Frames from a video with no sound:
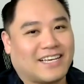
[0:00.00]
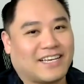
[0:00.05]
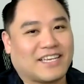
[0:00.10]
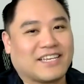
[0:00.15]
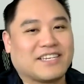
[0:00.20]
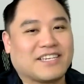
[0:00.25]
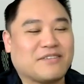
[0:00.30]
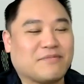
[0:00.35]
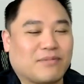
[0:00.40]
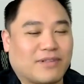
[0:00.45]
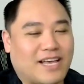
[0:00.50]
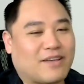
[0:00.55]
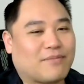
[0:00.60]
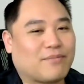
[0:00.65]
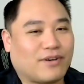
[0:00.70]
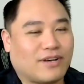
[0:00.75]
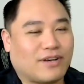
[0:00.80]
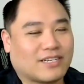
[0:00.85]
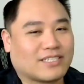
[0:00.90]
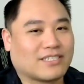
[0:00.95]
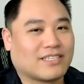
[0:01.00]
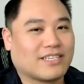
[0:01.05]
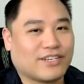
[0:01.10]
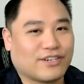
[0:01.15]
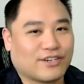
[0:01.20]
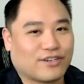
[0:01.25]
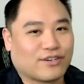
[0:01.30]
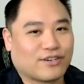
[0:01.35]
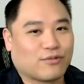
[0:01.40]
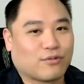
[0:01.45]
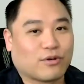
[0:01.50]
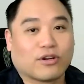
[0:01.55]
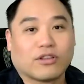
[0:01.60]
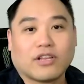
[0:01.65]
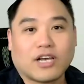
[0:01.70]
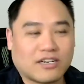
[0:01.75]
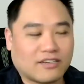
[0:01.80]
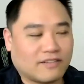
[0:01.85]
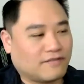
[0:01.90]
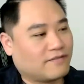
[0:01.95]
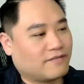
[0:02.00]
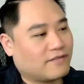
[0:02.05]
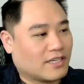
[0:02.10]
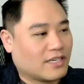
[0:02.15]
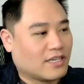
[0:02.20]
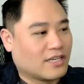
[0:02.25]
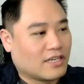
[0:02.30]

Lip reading: indie black box theater where a lot of